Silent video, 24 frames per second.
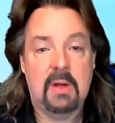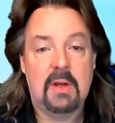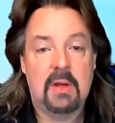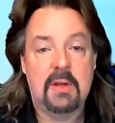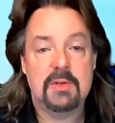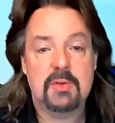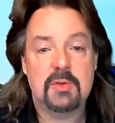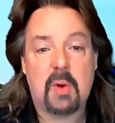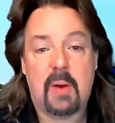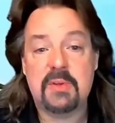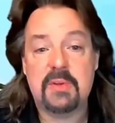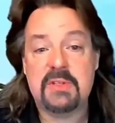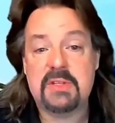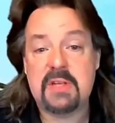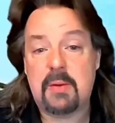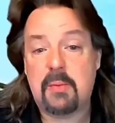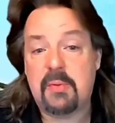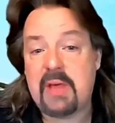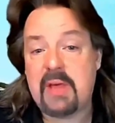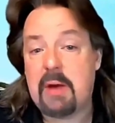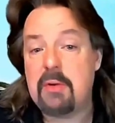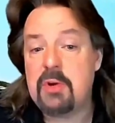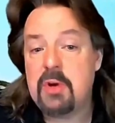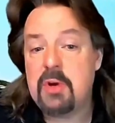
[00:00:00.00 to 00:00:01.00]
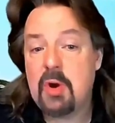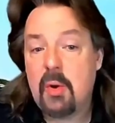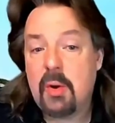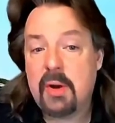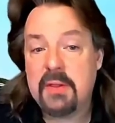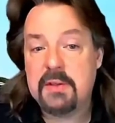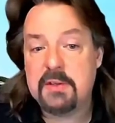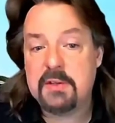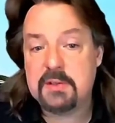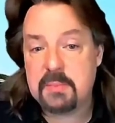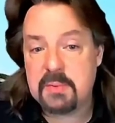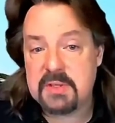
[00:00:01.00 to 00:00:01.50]
So I would say, without knowing
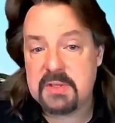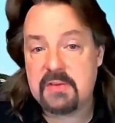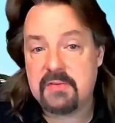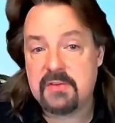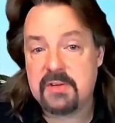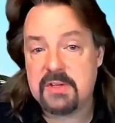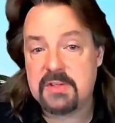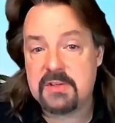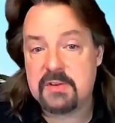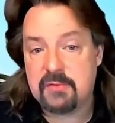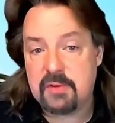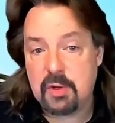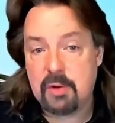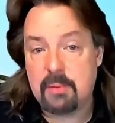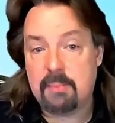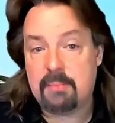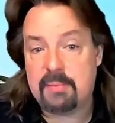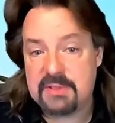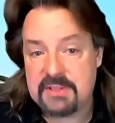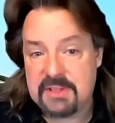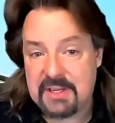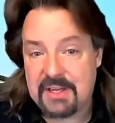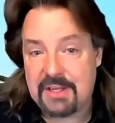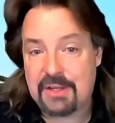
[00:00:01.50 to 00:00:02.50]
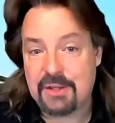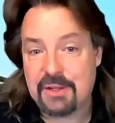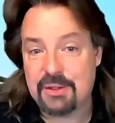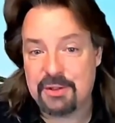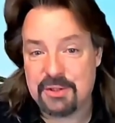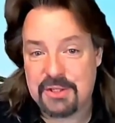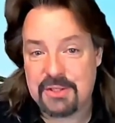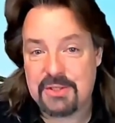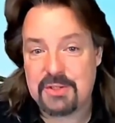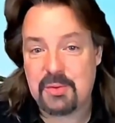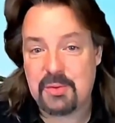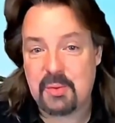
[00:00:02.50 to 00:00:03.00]
the specifics of your particular
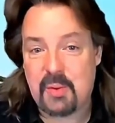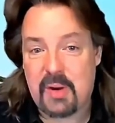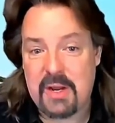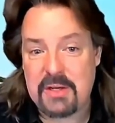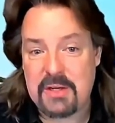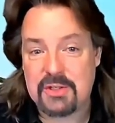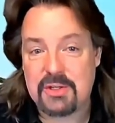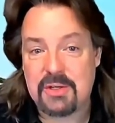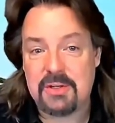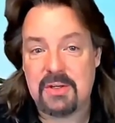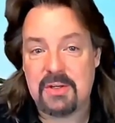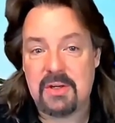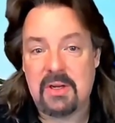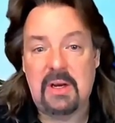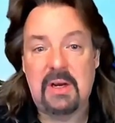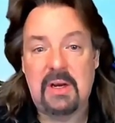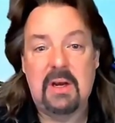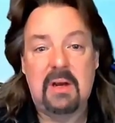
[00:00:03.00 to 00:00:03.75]
situation,